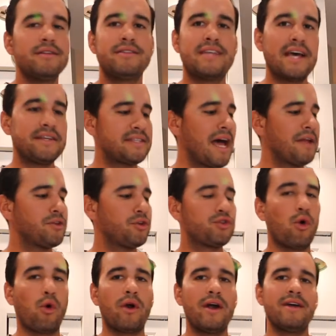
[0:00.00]
test out the
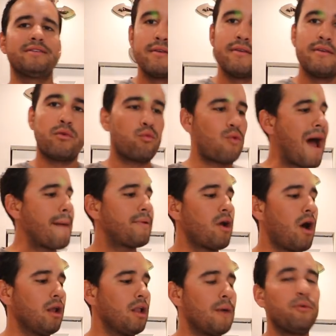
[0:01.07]
Tourit, wrap it
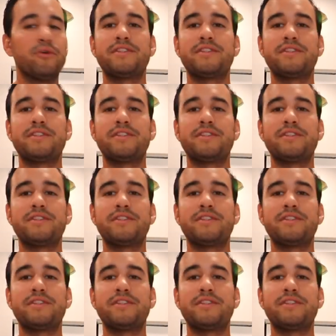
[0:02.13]
all up